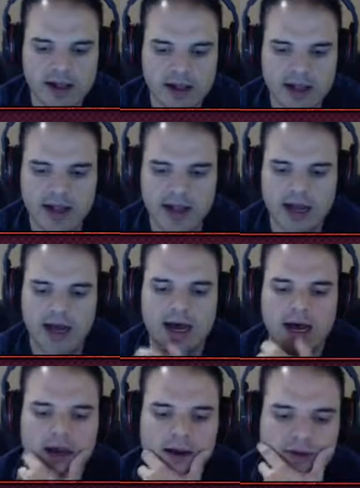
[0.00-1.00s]

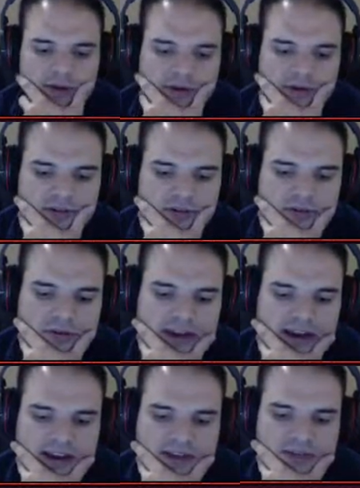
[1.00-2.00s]
We're going to, in that
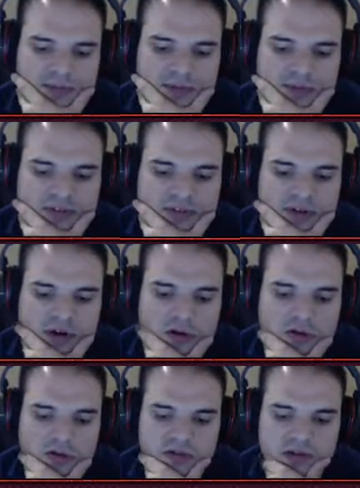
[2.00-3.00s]
case, we will Scold
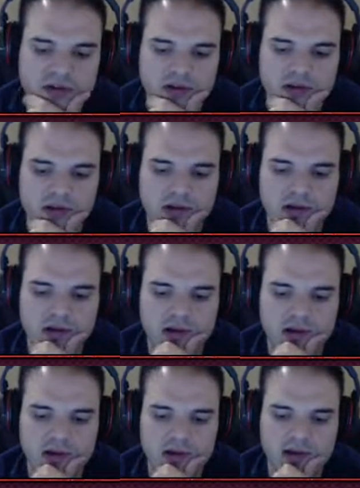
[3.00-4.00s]

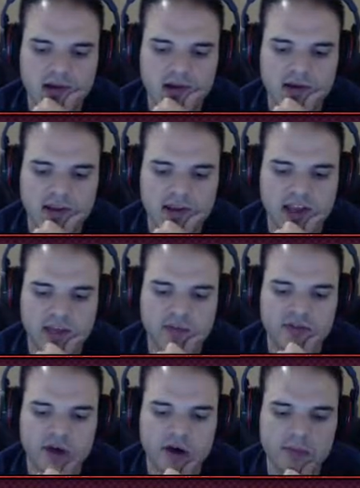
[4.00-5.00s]
the
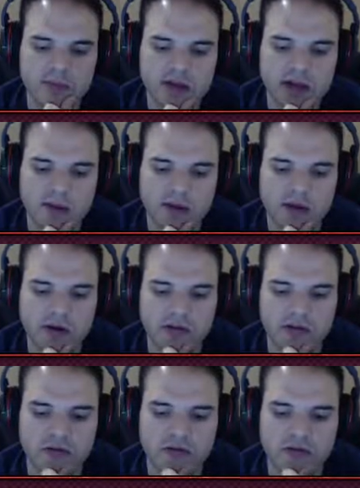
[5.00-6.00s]
Hitmontop, and we're going
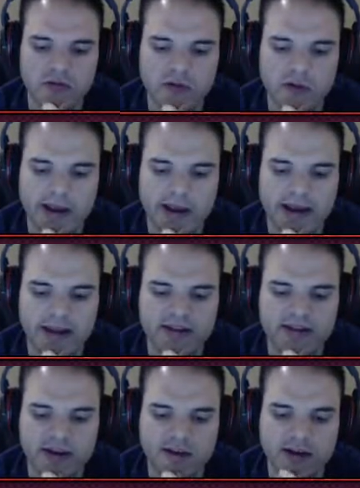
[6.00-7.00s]
to go ahead and Sucker
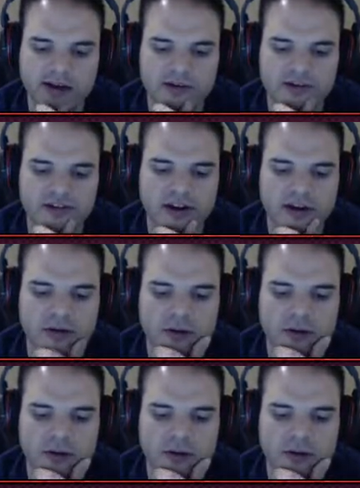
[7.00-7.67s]
Punch Chandelure.